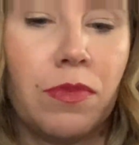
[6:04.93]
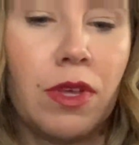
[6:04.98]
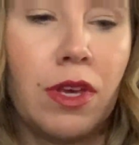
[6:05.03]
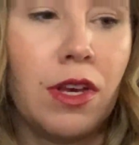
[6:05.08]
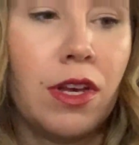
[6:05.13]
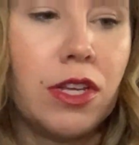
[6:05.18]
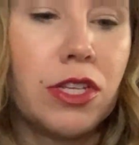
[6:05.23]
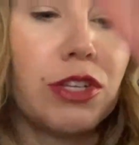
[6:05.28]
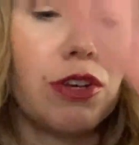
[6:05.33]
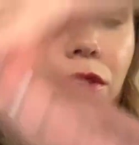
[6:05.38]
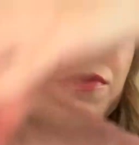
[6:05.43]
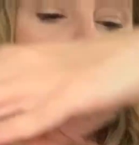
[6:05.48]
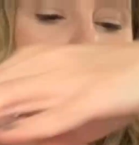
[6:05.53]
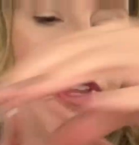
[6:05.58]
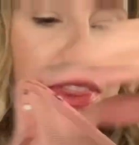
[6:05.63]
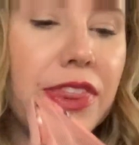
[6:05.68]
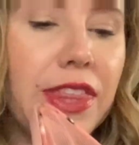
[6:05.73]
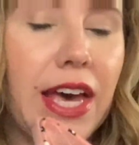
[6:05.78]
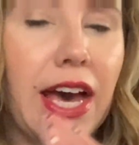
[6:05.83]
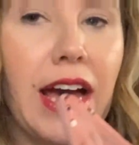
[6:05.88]
So it
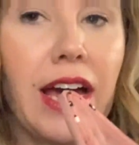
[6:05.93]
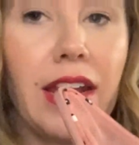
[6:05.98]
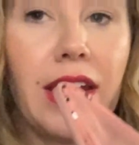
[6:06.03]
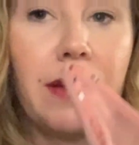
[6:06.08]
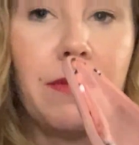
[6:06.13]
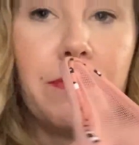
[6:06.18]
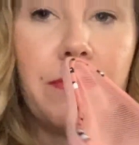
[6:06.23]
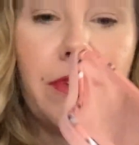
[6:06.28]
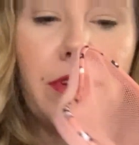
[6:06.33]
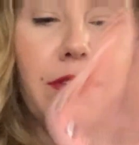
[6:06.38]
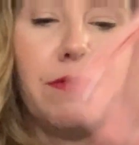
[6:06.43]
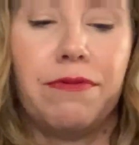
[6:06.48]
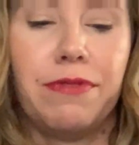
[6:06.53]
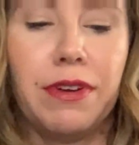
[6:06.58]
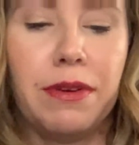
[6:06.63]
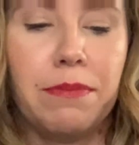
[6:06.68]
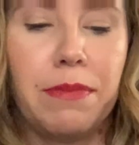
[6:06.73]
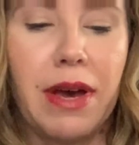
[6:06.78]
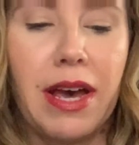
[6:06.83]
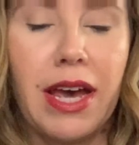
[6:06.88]
fit that, and it
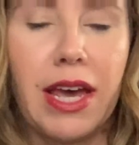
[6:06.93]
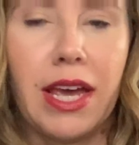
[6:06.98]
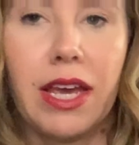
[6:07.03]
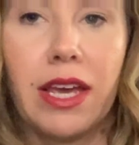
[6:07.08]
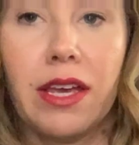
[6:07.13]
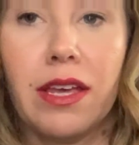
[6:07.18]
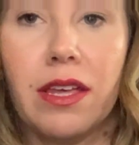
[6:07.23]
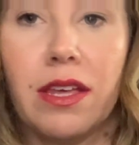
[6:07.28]
fit my